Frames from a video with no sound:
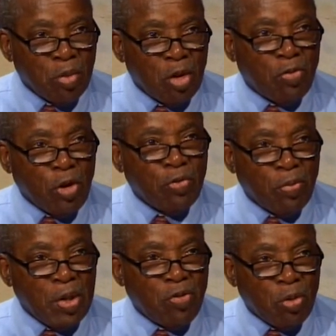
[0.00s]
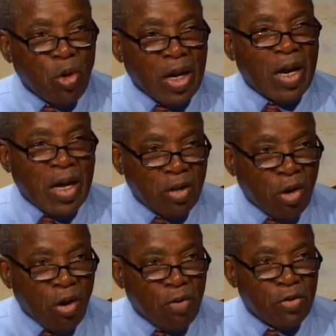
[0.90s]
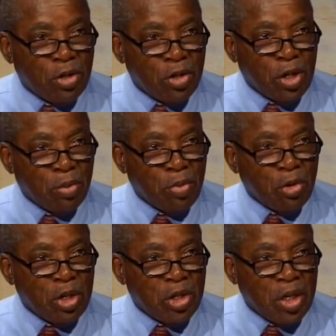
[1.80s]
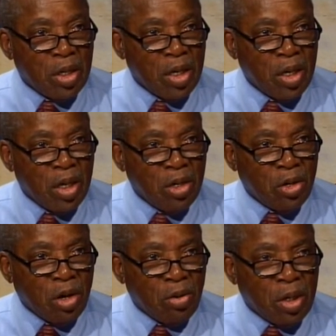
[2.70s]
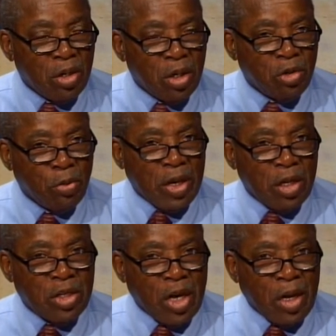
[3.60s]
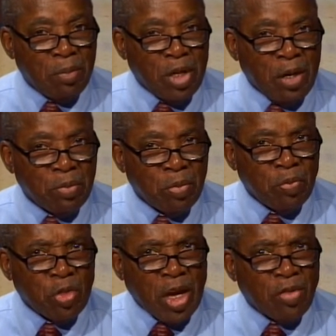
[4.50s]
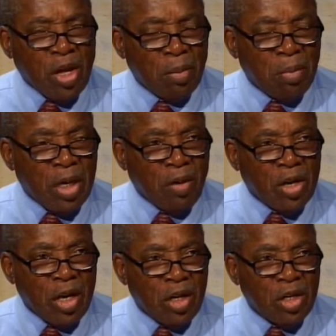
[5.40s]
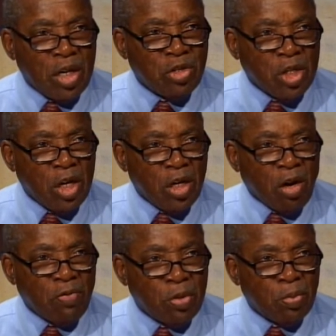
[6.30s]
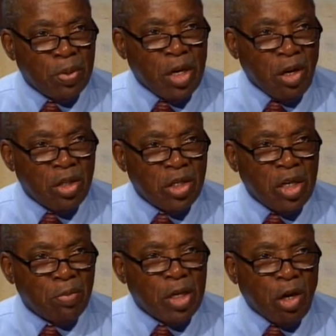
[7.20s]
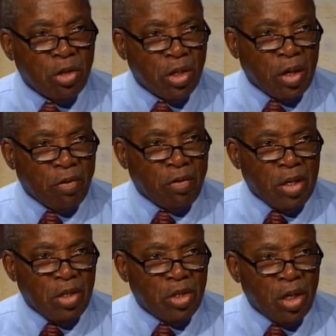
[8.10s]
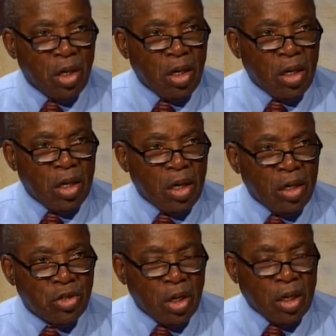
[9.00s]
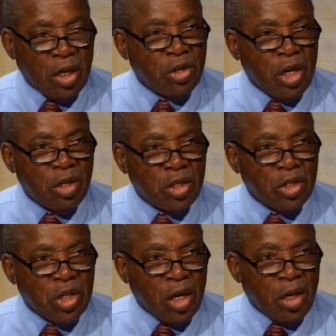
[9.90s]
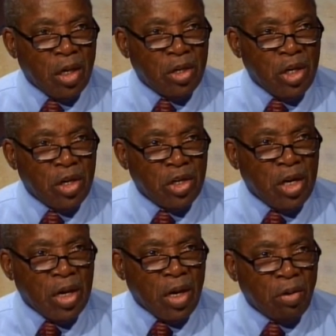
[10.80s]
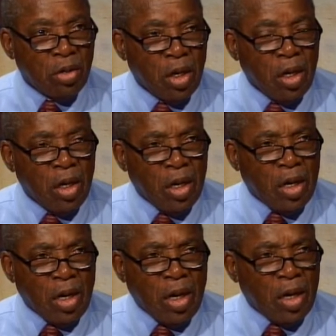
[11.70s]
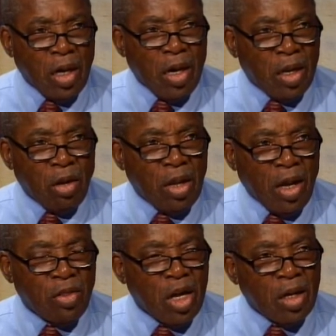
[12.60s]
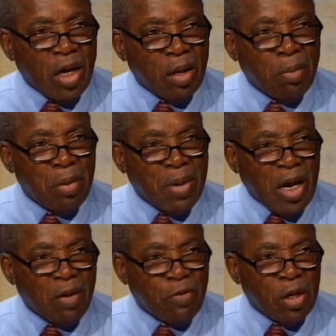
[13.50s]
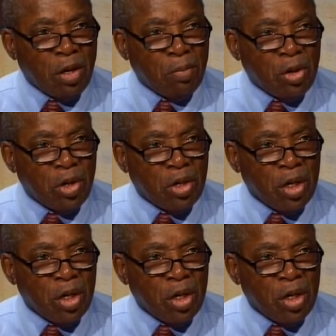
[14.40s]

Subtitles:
To vote for me for what I got to offer to the community. Too many times that I think many of our candidates stay in office because it is because of their race, and they continue to stay there year in, year out. And I think that can be bad for the community.